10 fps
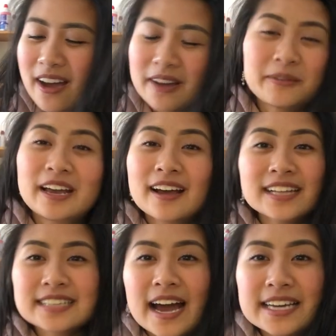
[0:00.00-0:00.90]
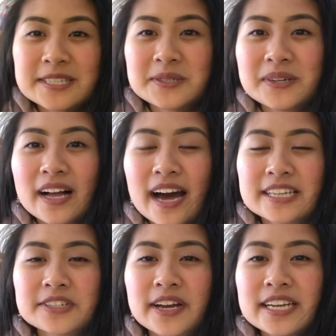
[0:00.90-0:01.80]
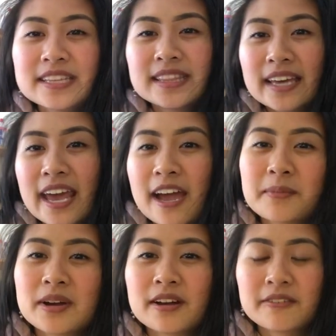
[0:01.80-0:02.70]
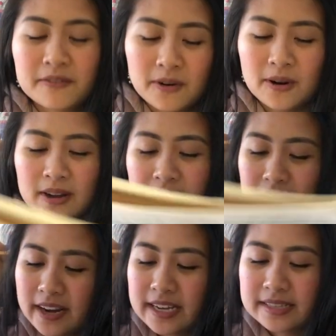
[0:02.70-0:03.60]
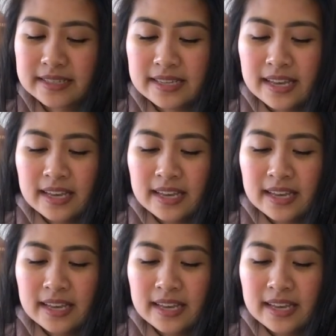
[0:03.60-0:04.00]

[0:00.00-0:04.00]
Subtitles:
on, when I got to high school, I traded the camera for the grades.